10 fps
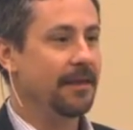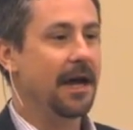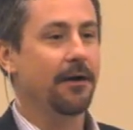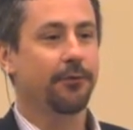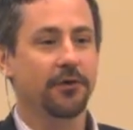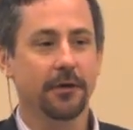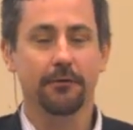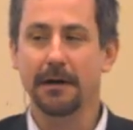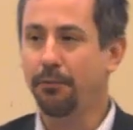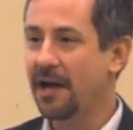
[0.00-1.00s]
Now, if we're
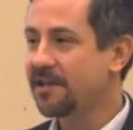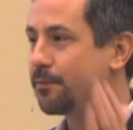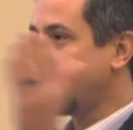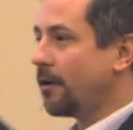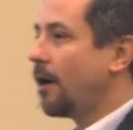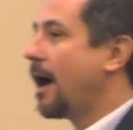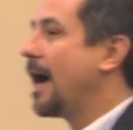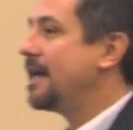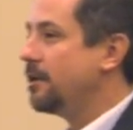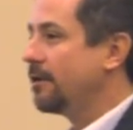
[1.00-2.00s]
doing replacement on our
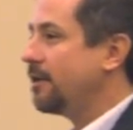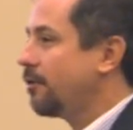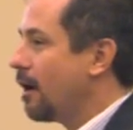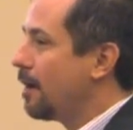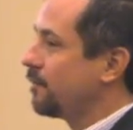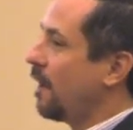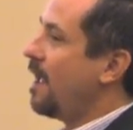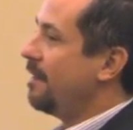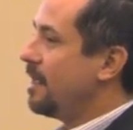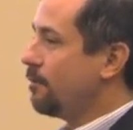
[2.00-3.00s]
high yielding crops,
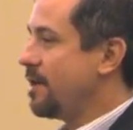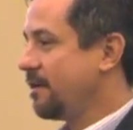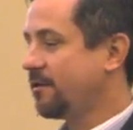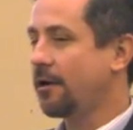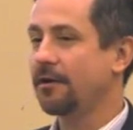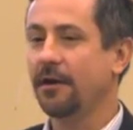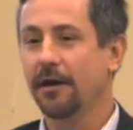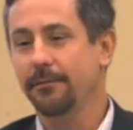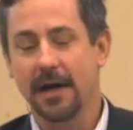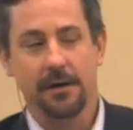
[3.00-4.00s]
then we can start
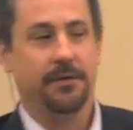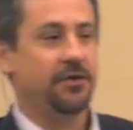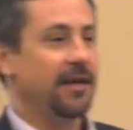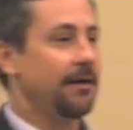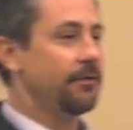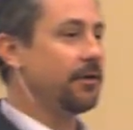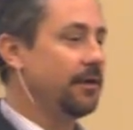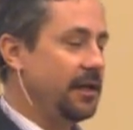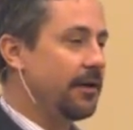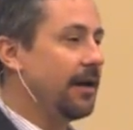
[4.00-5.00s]
talking about it, but you have the,
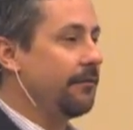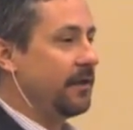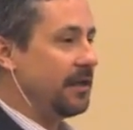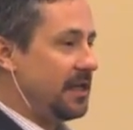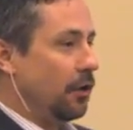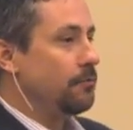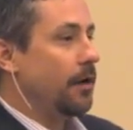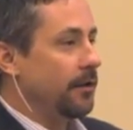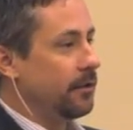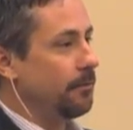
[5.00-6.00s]
you have the yield
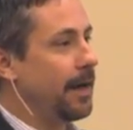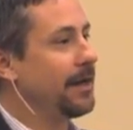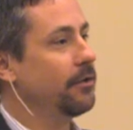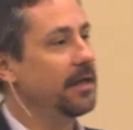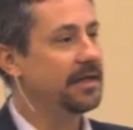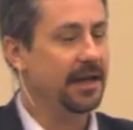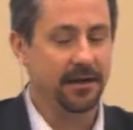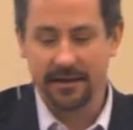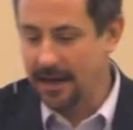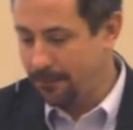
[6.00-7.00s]
monitor by grid
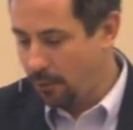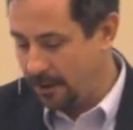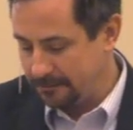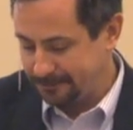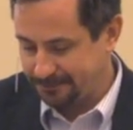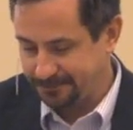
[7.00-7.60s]
data at that point.